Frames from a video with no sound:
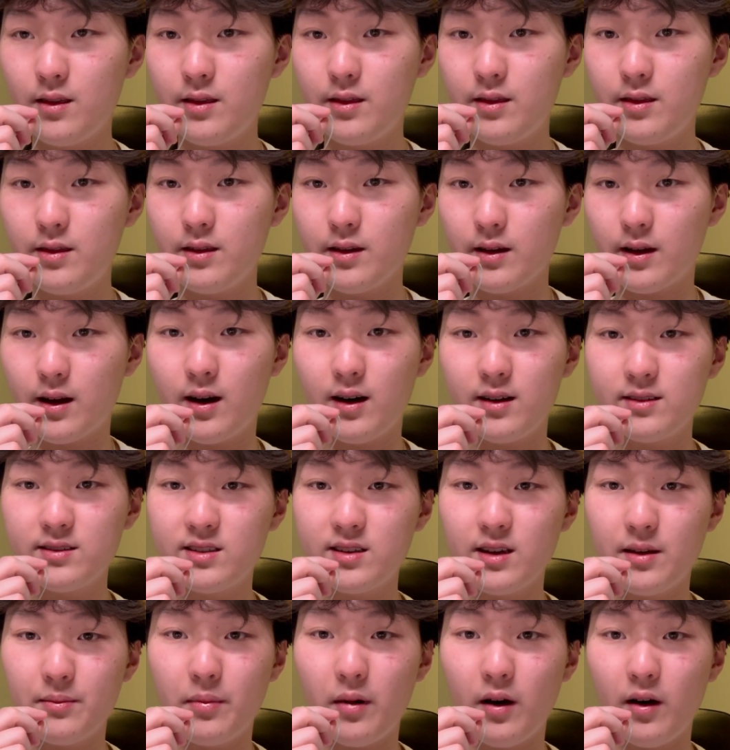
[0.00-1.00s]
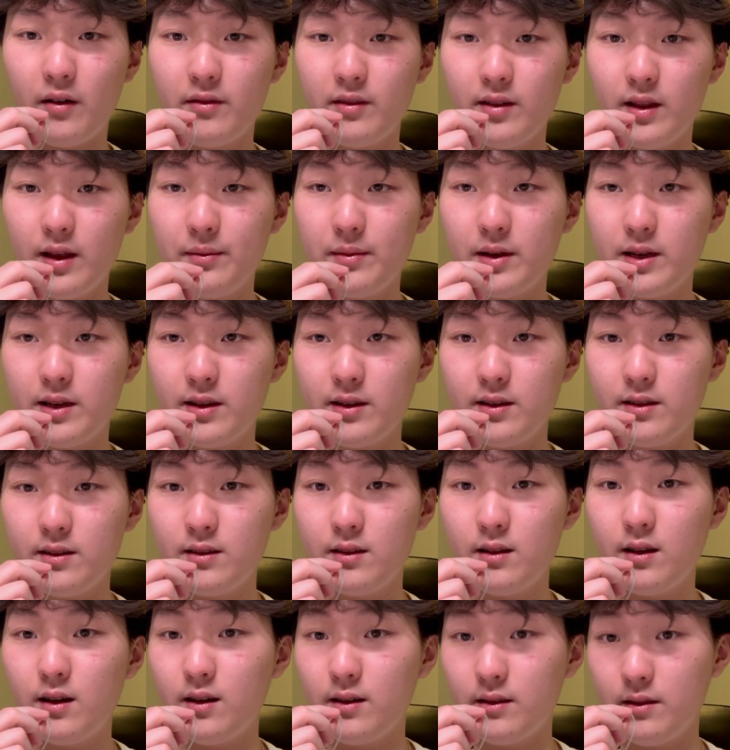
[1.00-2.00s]
the concept of limited,
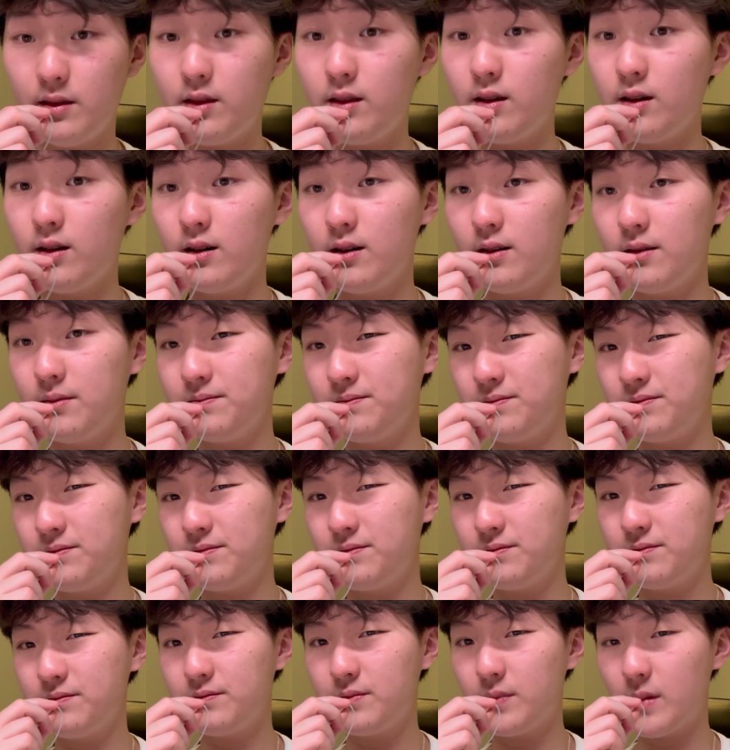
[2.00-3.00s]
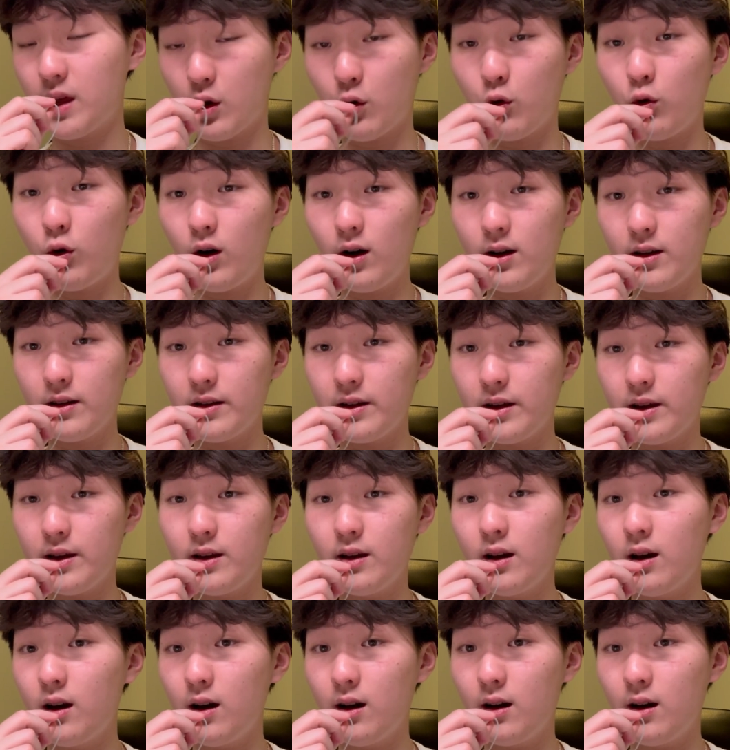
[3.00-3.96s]
the quality